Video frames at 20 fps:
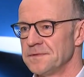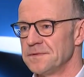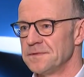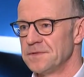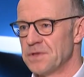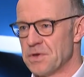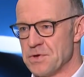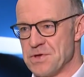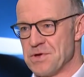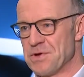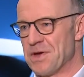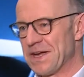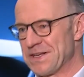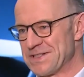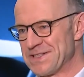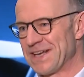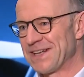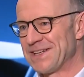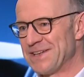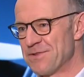No, you're
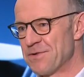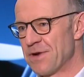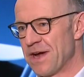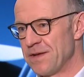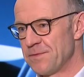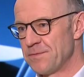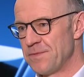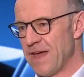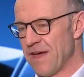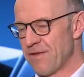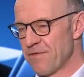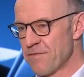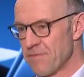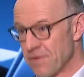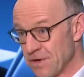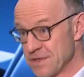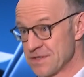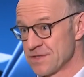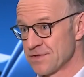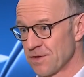exactly right. We have a
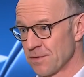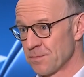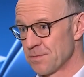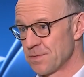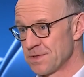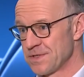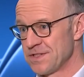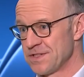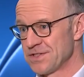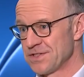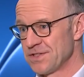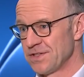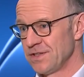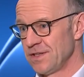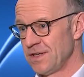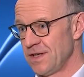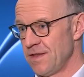very strong position